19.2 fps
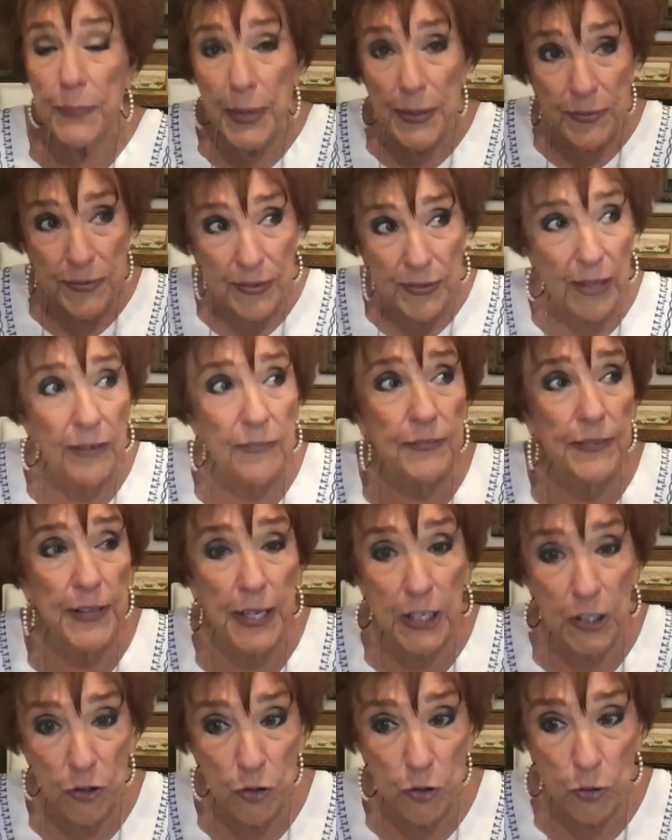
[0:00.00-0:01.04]
It's kind of
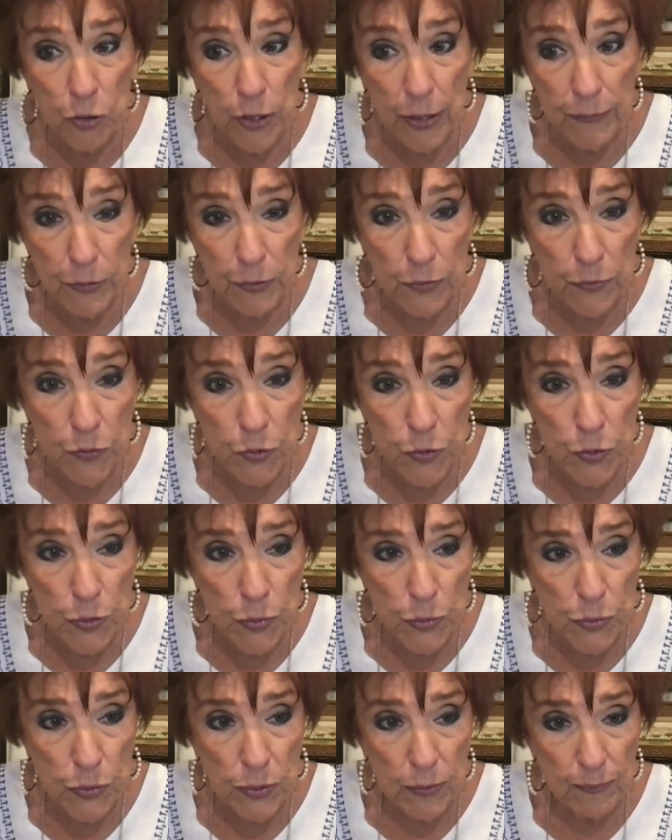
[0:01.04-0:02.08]
like a new level of
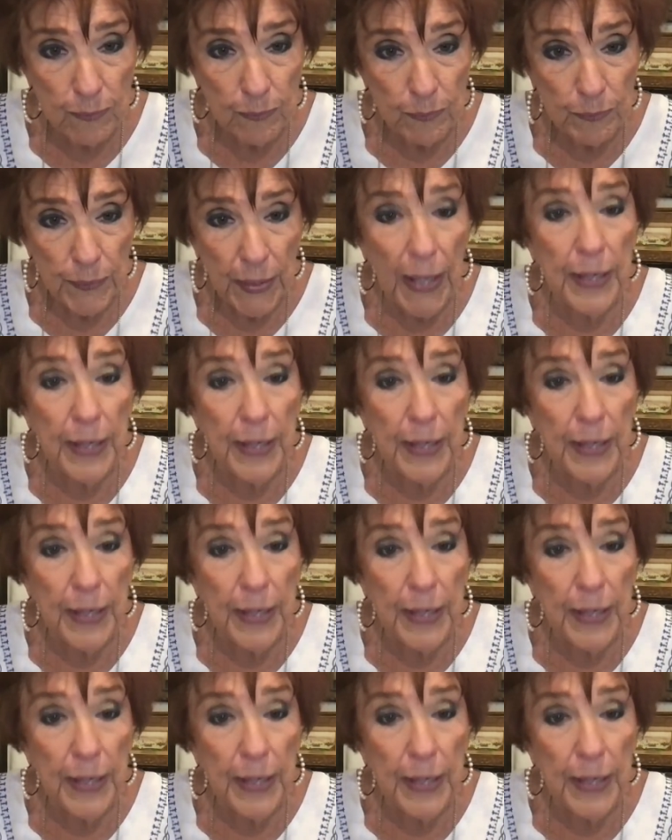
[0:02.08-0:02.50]
truth. Yes.